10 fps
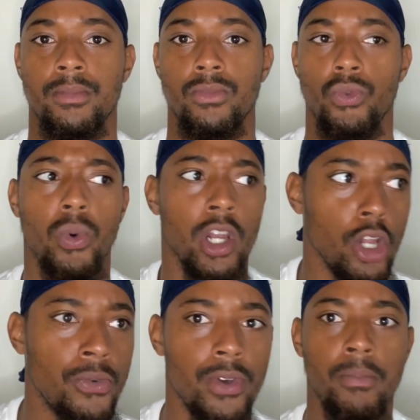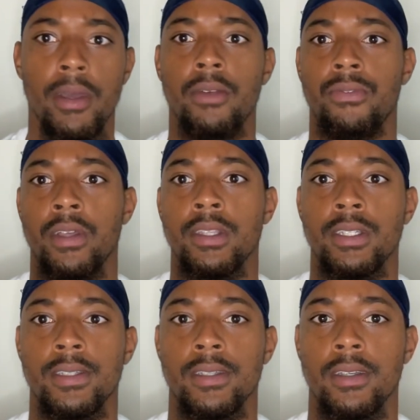You want to look for the benefits.
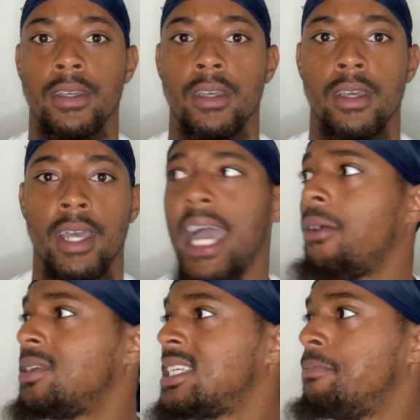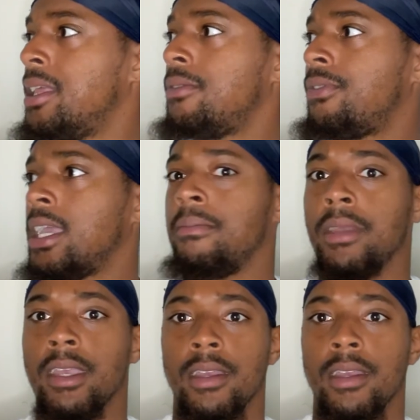How is it benefiting me?